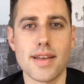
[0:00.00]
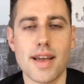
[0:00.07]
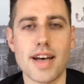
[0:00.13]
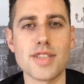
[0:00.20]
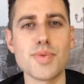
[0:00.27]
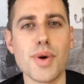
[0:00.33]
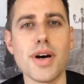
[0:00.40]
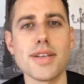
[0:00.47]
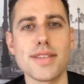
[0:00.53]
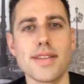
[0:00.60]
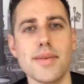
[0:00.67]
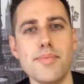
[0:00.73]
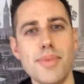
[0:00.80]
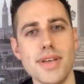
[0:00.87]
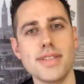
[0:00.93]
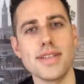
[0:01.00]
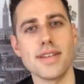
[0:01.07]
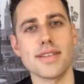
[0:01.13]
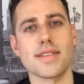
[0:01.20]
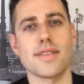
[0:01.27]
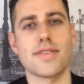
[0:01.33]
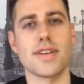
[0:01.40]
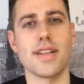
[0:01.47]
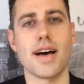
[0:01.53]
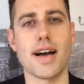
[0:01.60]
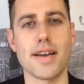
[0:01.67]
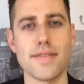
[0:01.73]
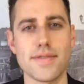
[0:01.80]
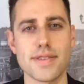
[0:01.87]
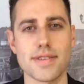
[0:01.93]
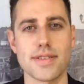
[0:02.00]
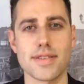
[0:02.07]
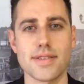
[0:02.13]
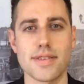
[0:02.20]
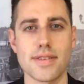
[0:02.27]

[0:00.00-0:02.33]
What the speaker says: as well as in the busyness of our lives.